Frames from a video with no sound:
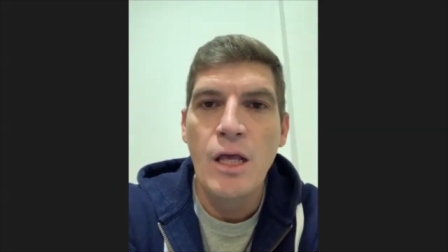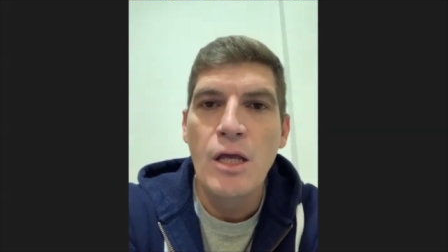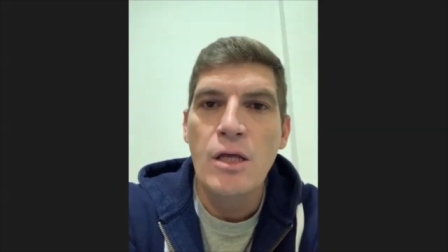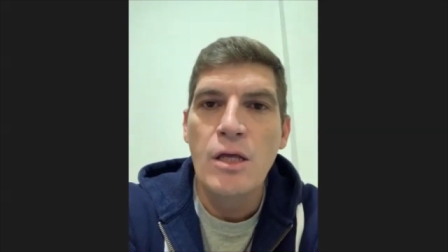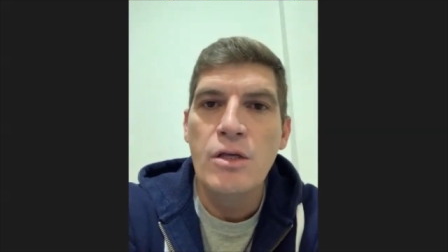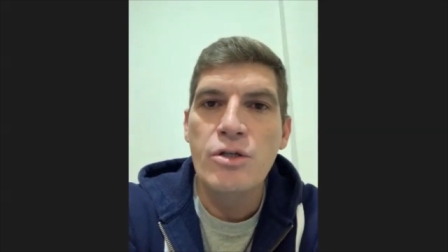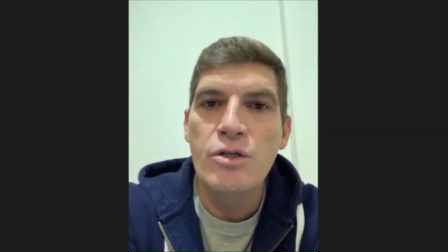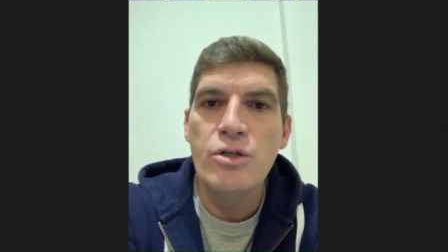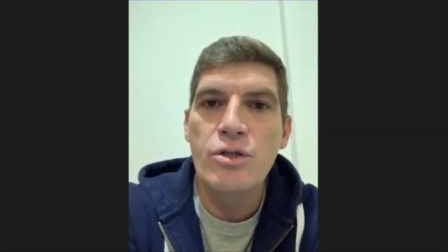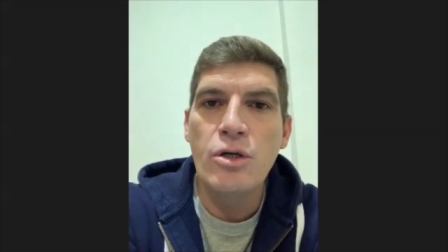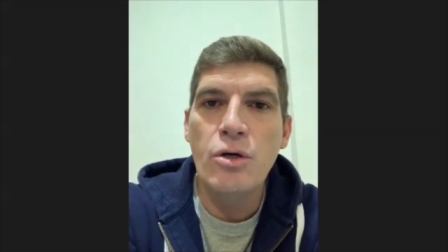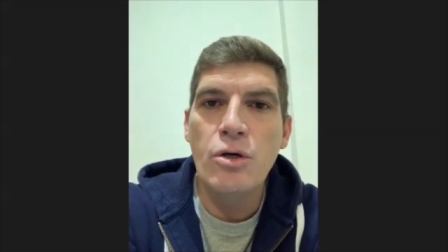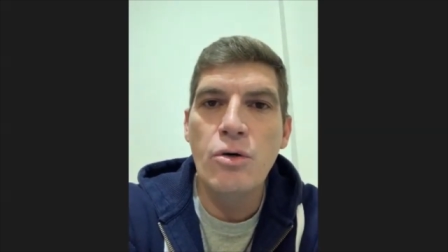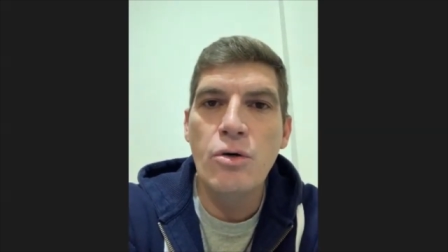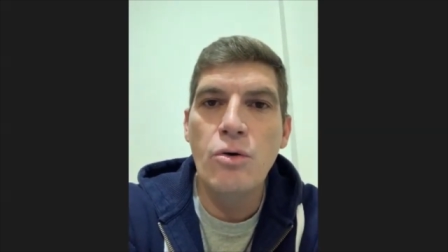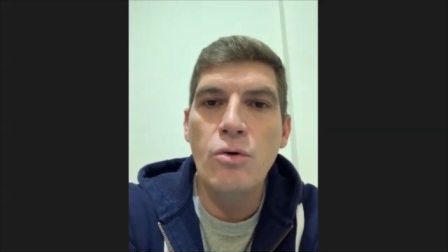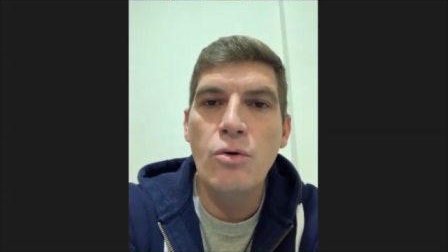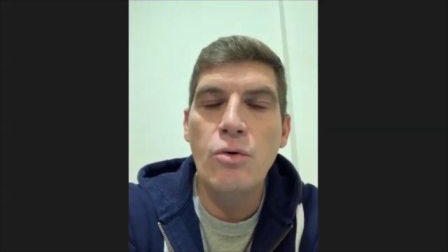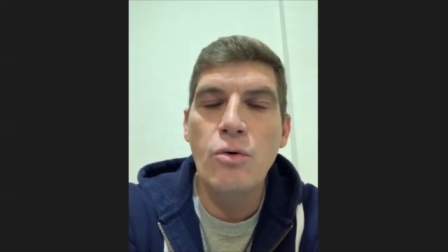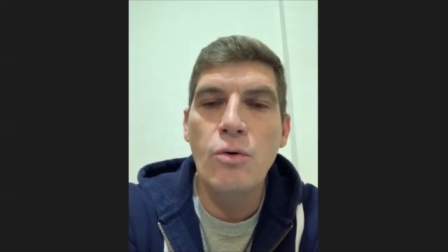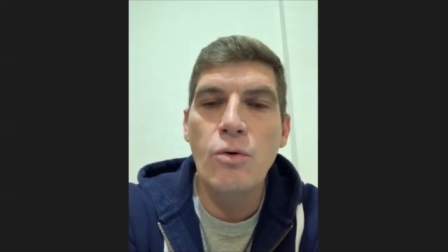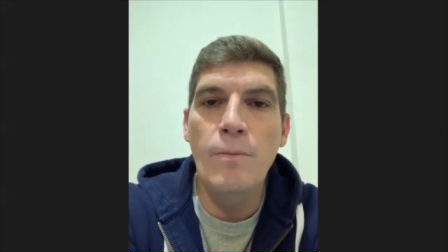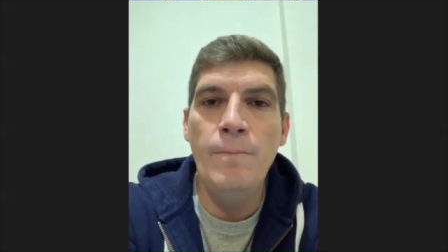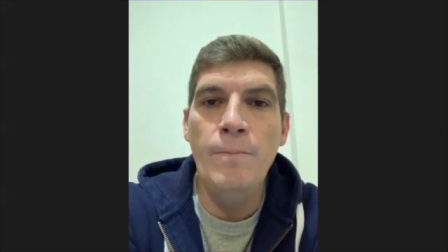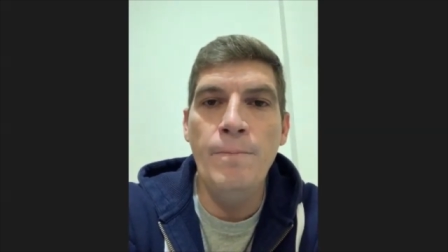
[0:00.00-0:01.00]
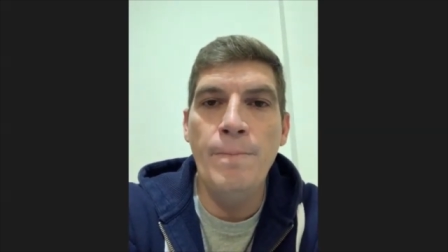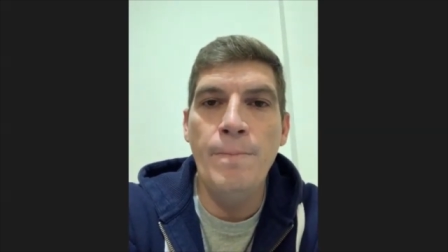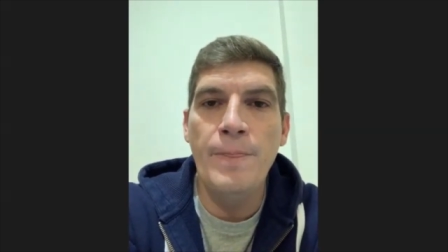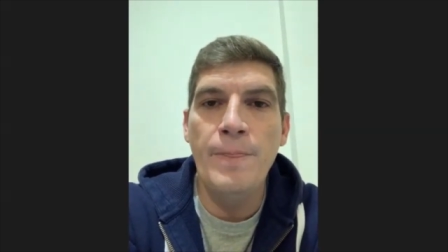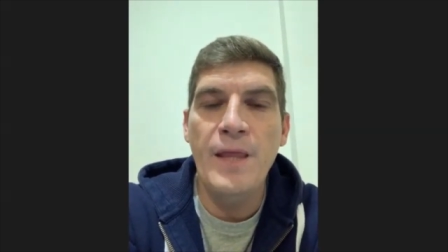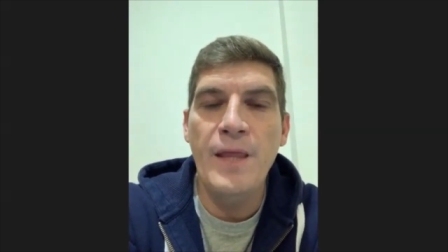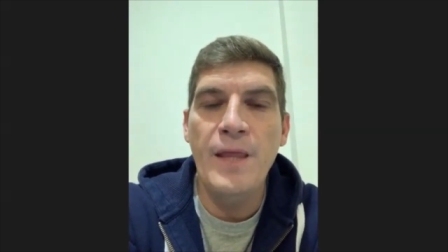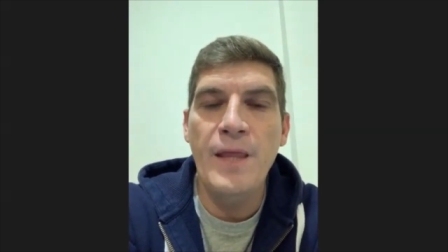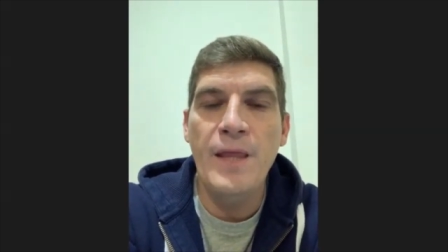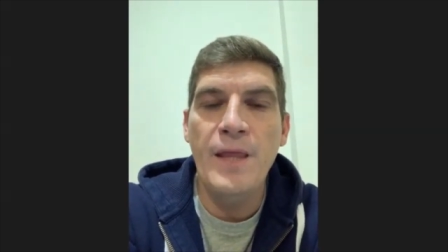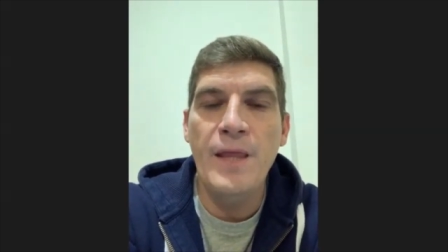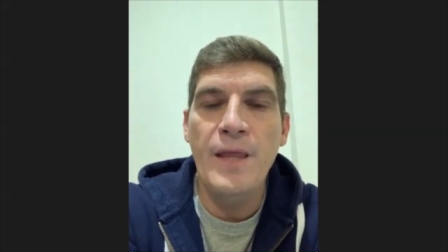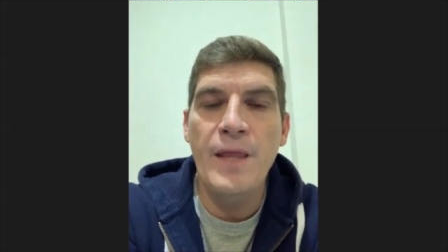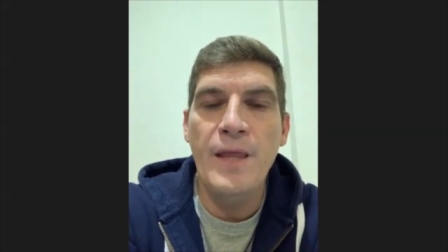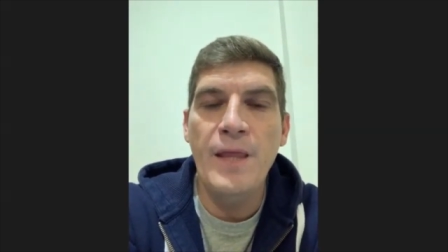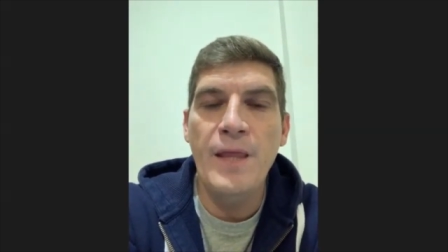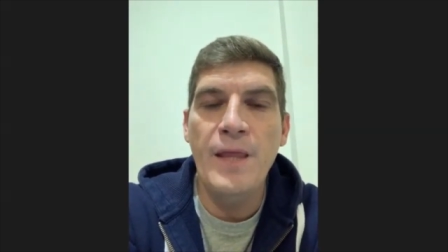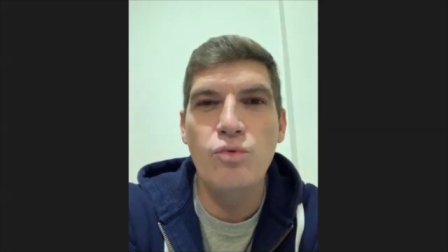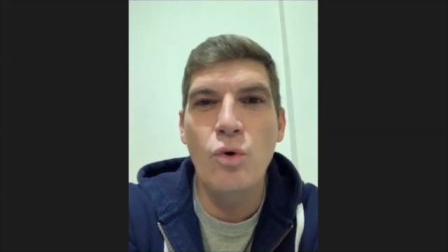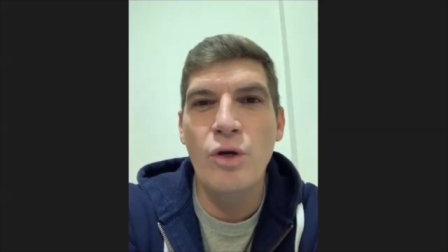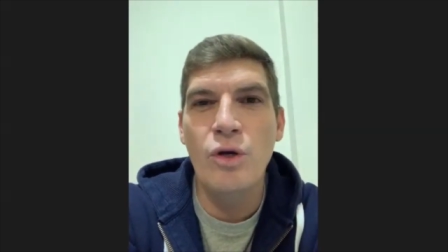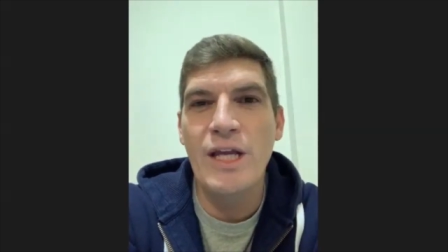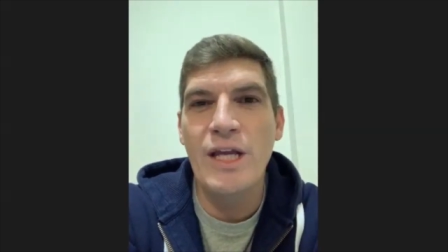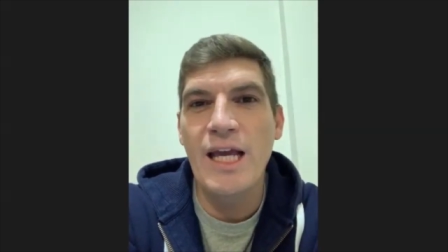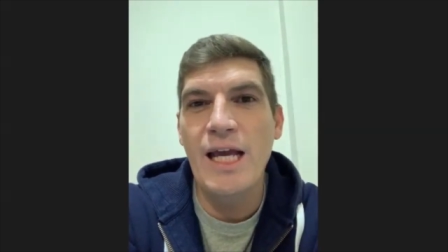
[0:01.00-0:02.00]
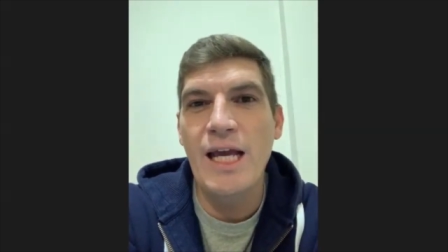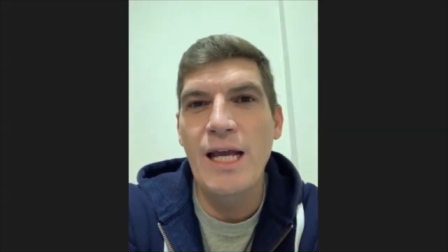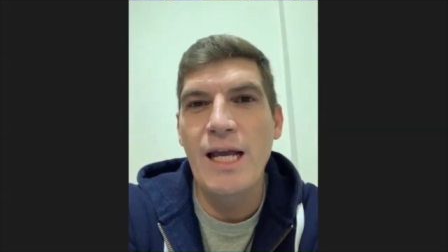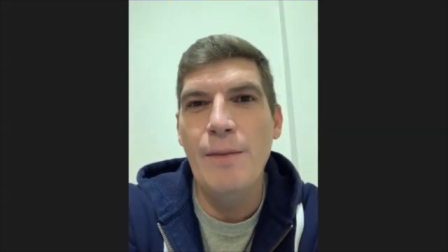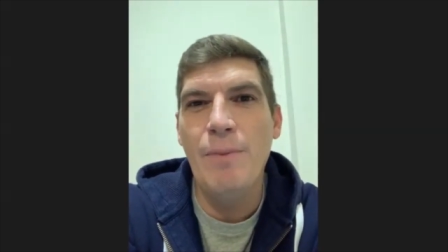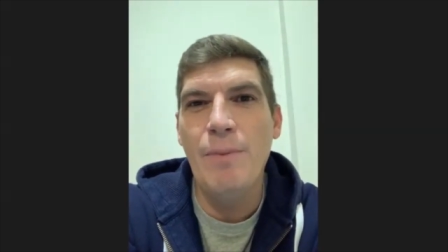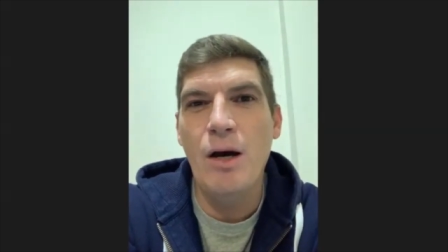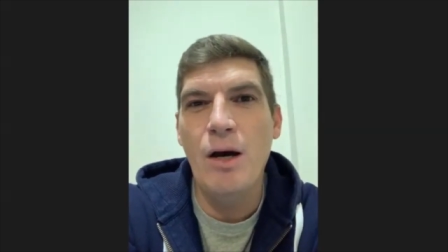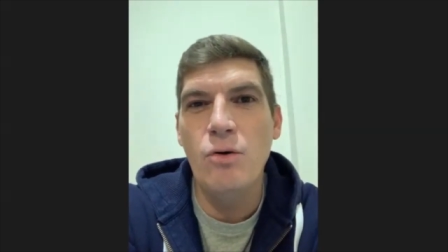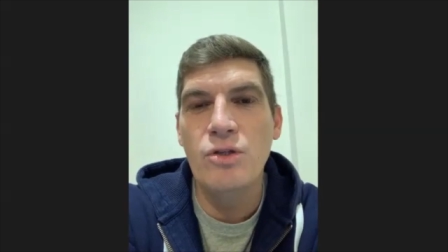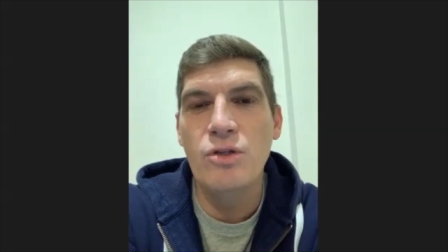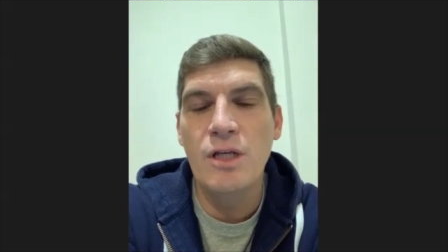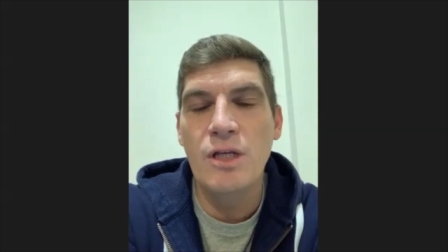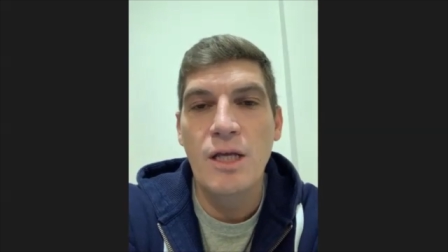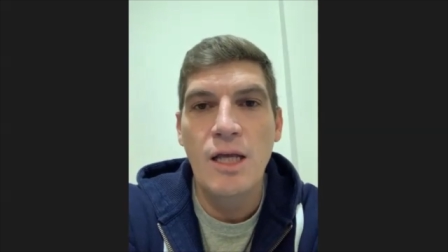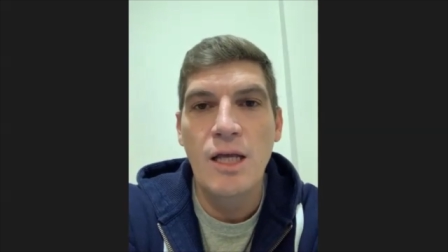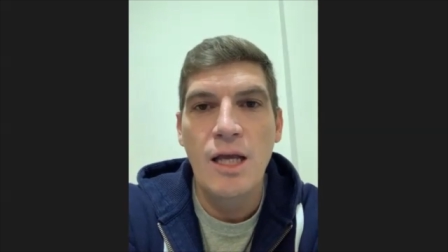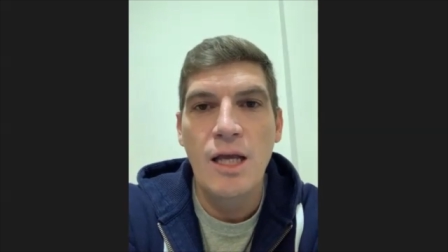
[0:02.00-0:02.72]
So on the last 1K about,